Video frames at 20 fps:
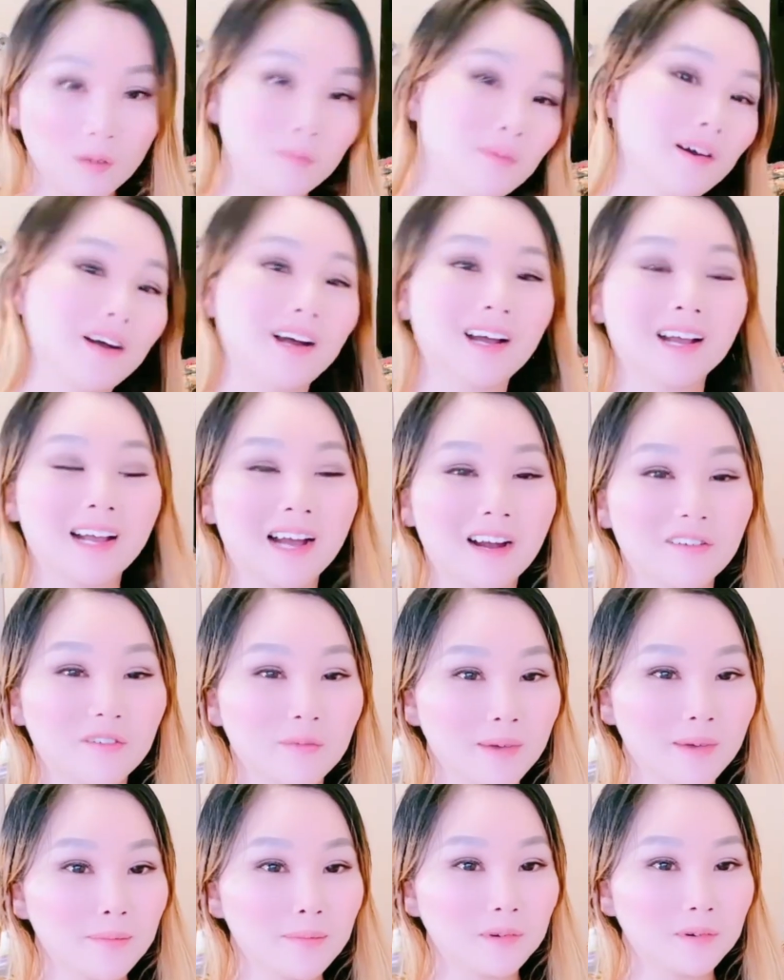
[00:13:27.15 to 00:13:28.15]
but I can't
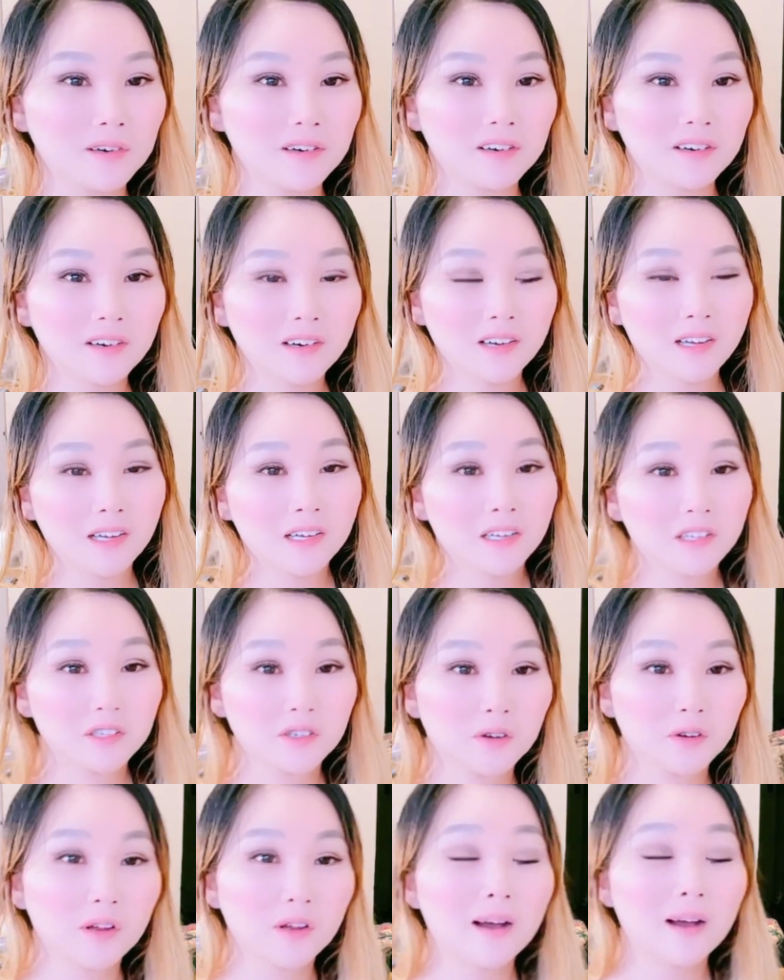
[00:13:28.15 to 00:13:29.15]
remember,
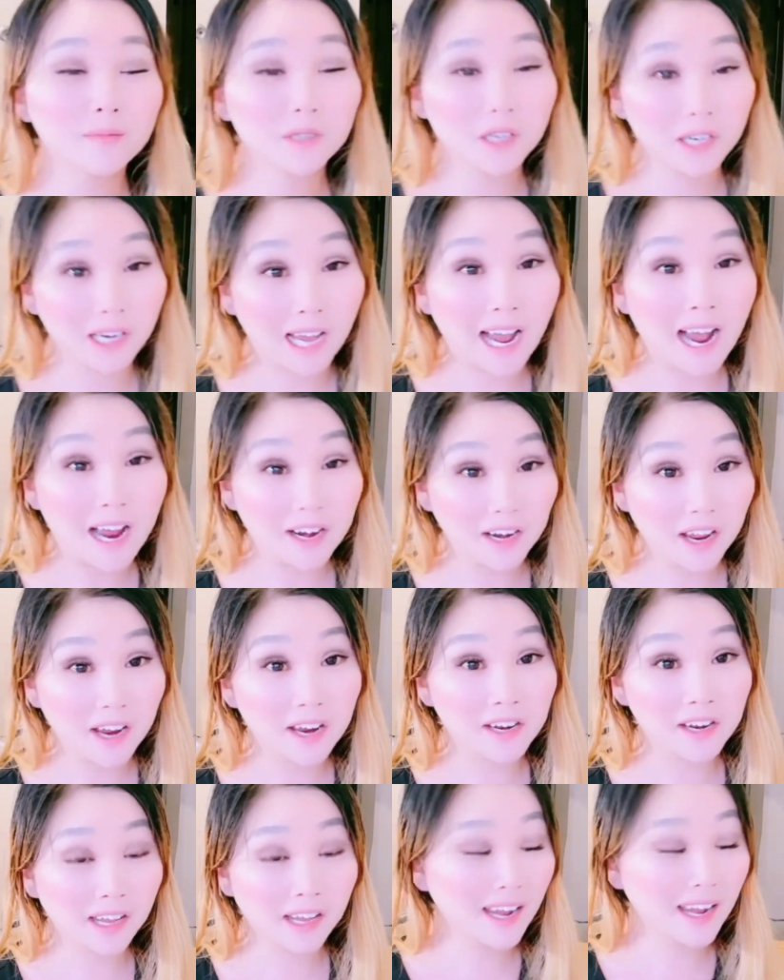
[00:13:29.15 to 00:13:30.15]
so I'm just gonna add it
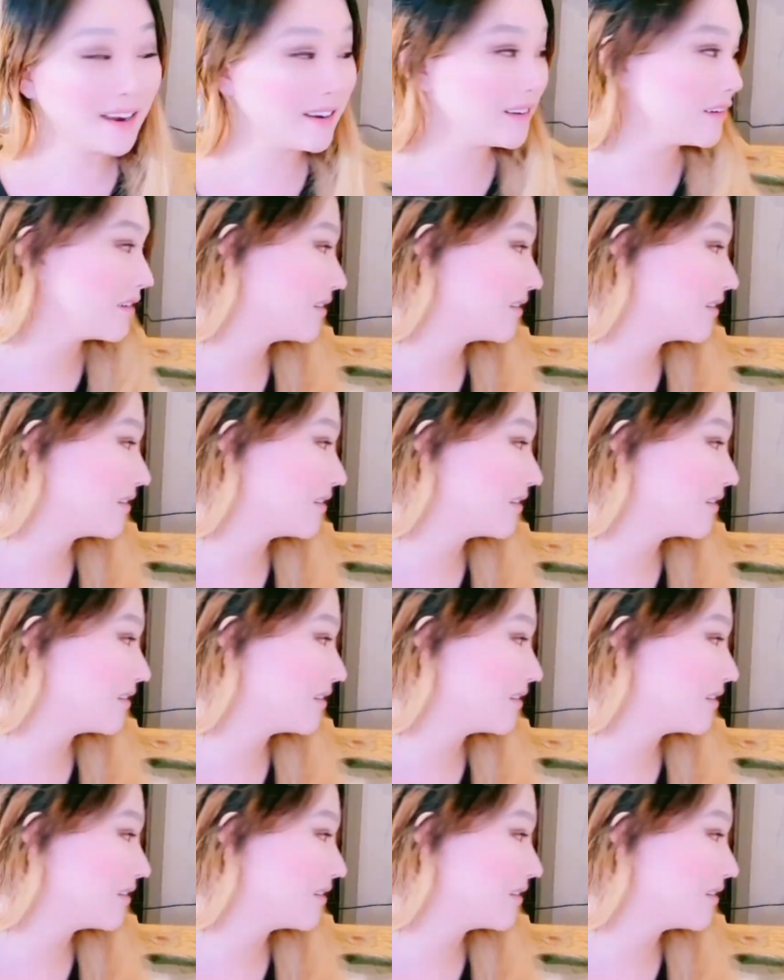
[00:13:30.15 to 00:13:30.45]
in again.